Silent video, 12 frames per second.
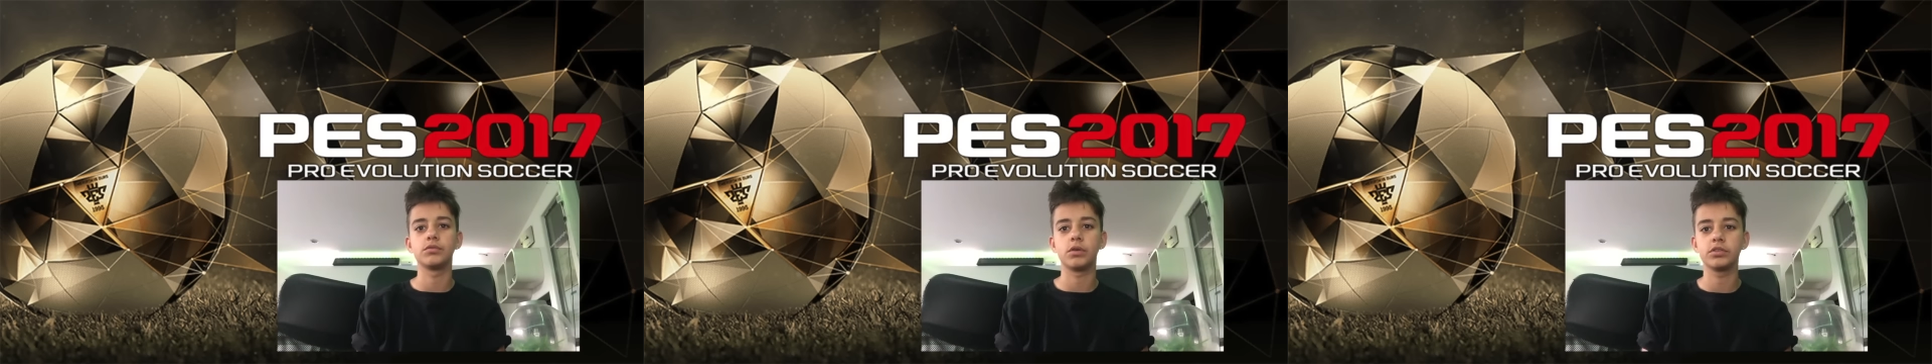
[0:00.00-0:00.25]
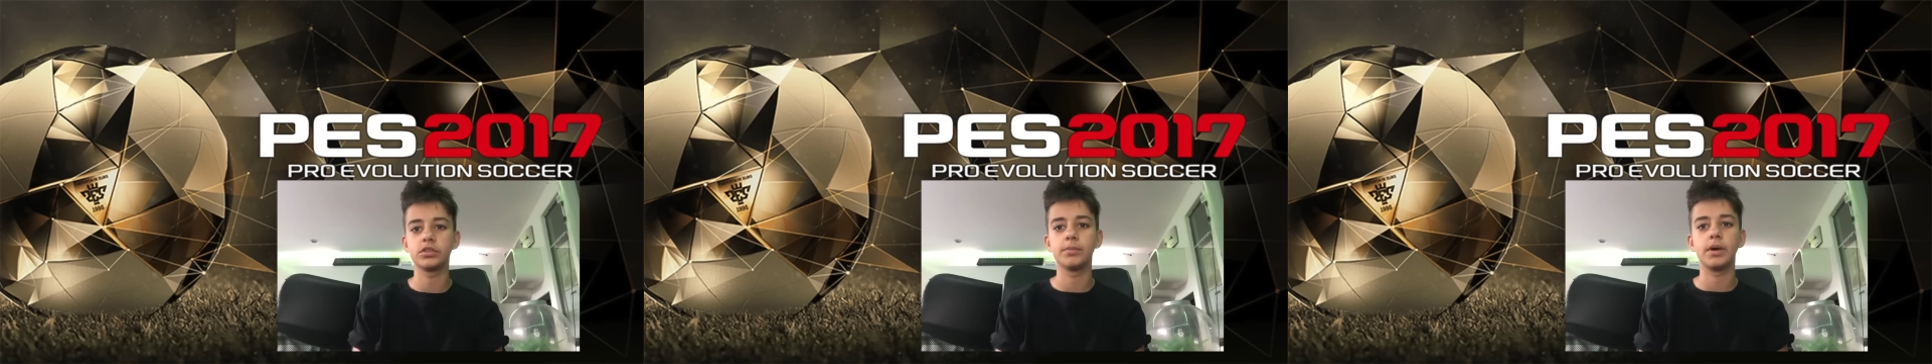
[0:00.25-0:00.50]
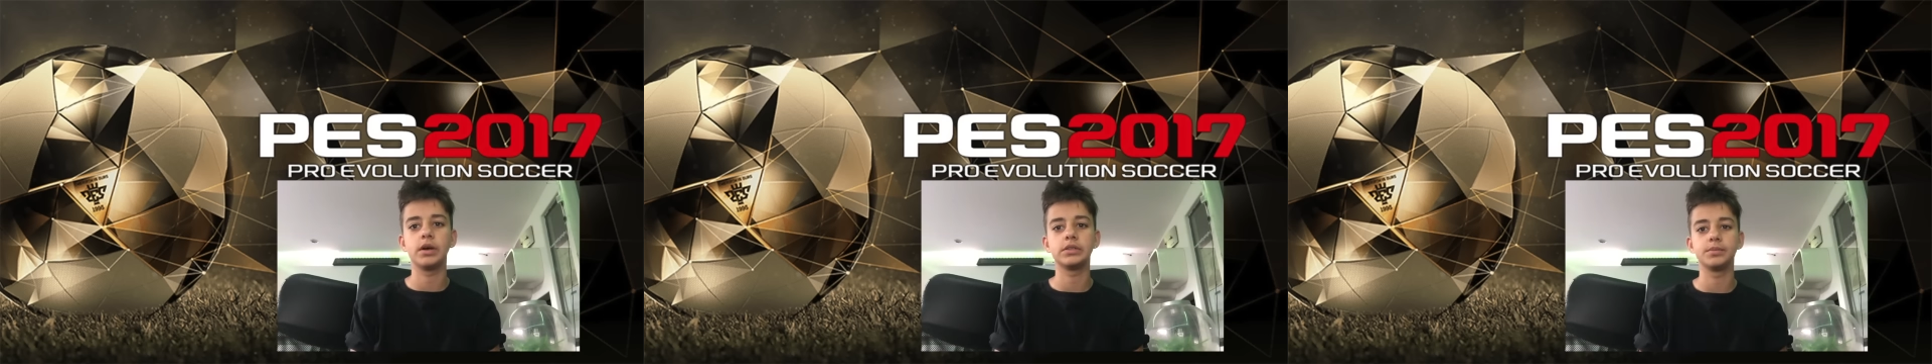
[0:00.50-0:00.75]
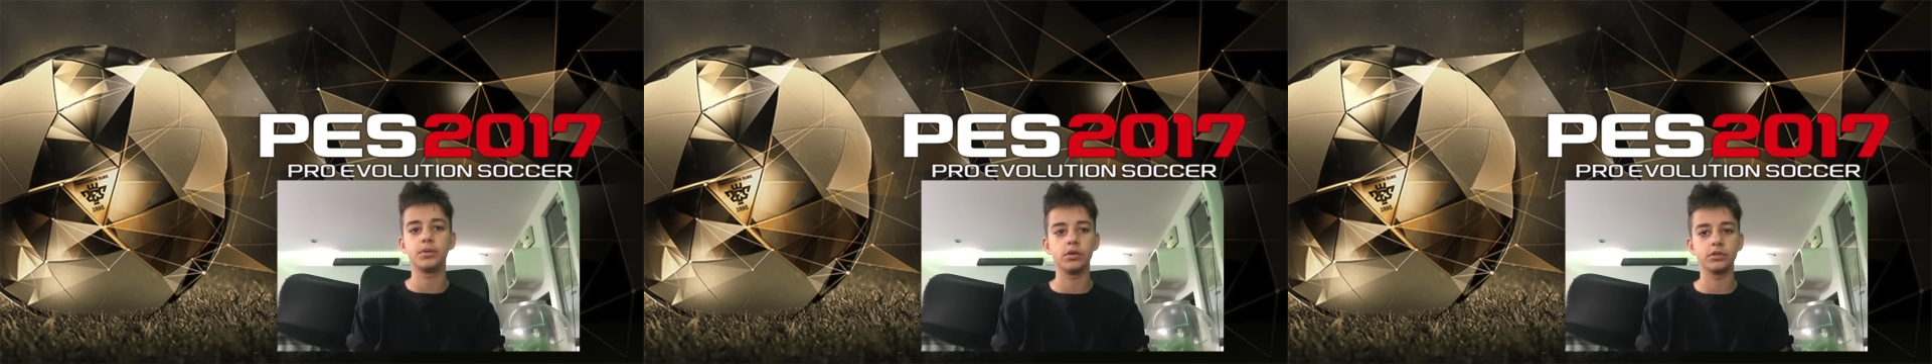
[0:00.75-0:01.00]
rushing about
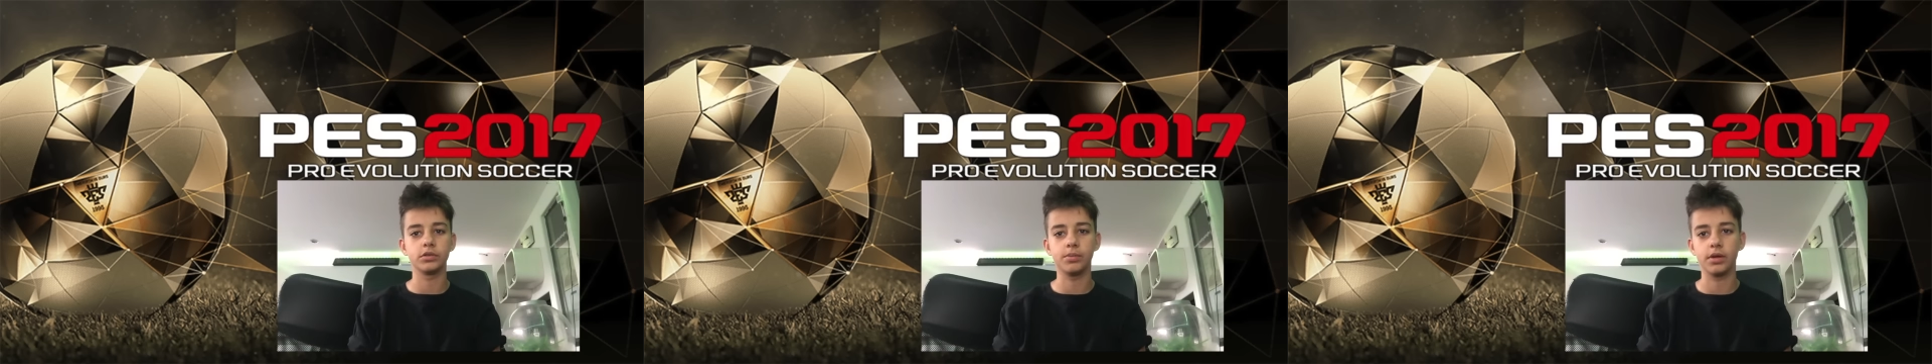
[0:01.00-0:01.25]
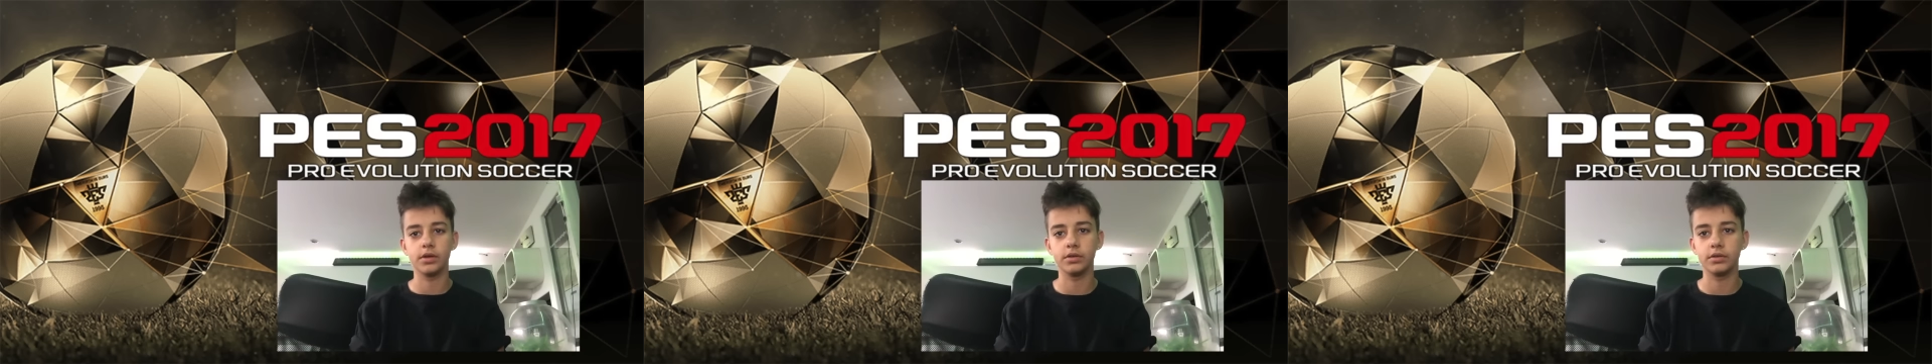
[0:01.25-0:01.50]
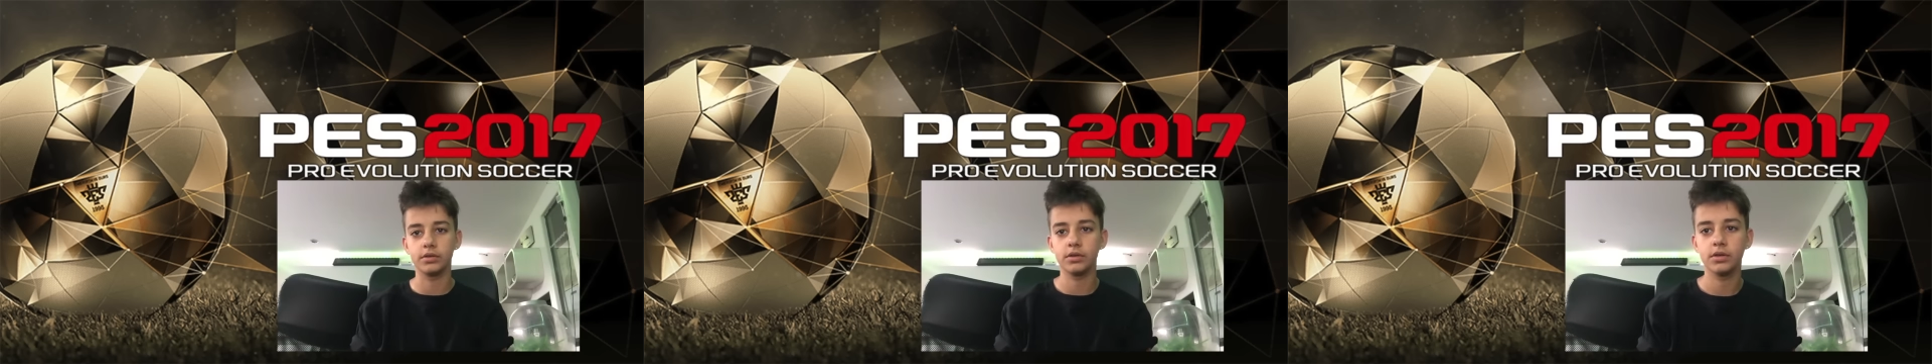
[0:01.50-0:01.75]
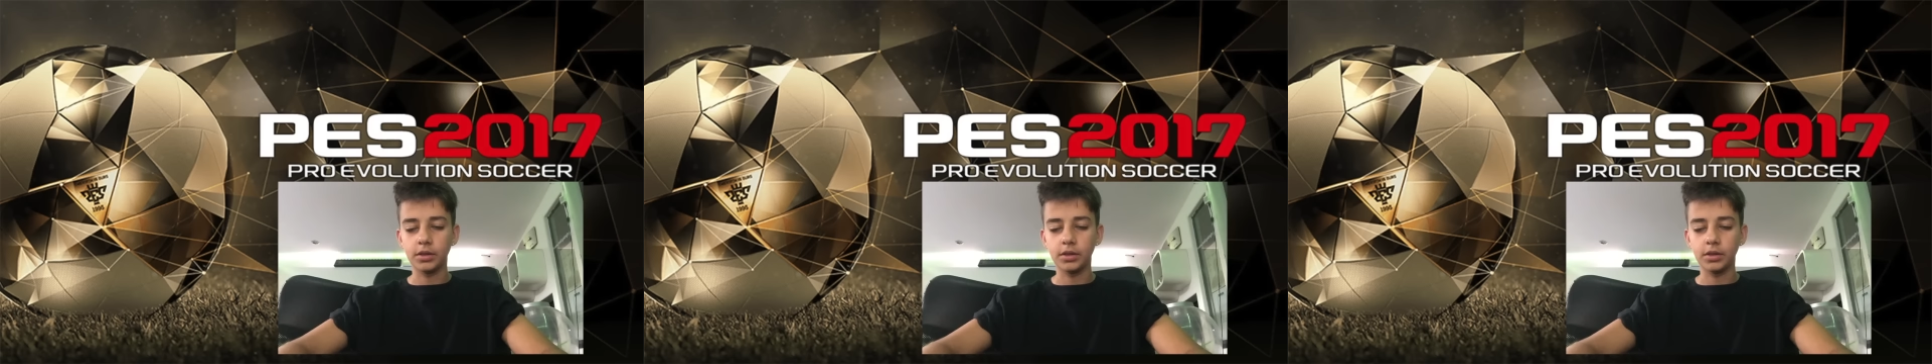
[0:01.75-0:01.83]
to pass the players.